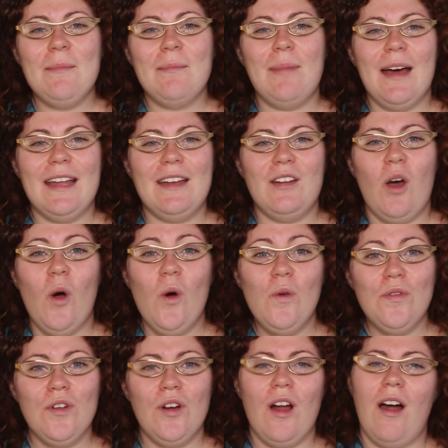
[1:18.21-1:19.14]
but
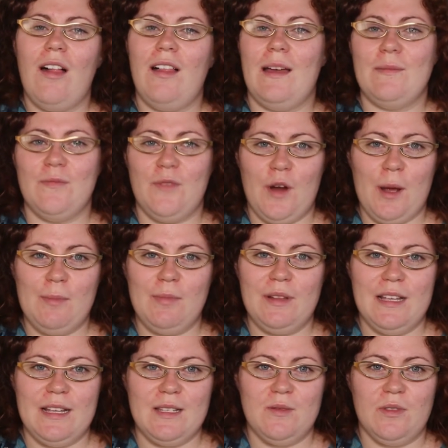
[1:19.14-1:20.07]
overall I'm very
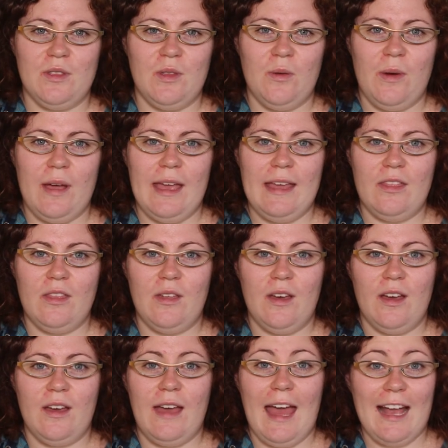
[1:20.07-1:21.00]
pleased with the way the
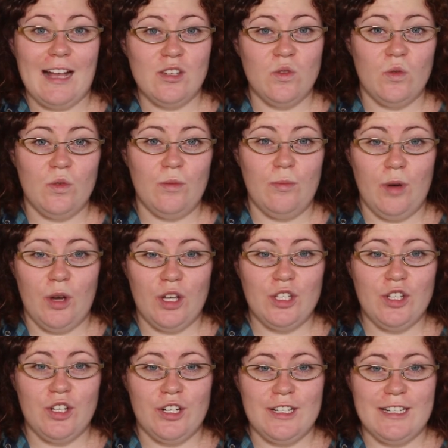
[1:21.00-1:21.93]
actual
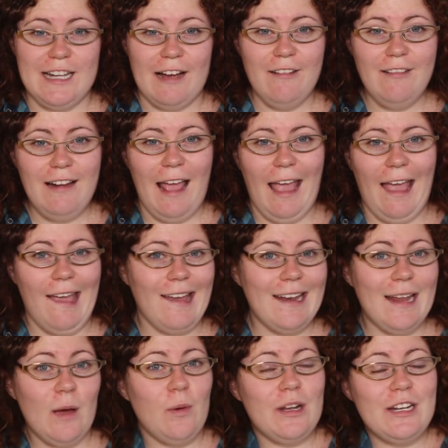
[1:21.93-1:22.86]
book turned out,
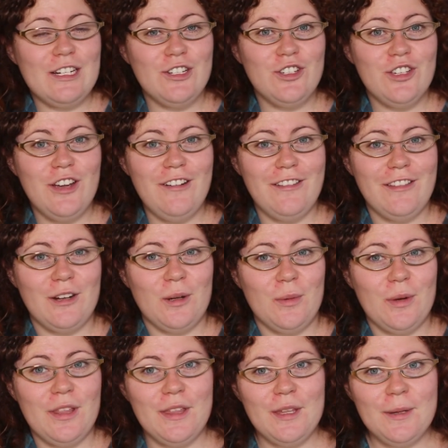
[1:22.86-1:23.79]
and I wanted to share a
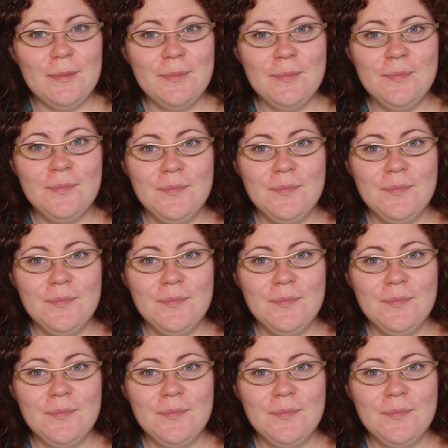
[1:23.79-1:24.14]
little with you.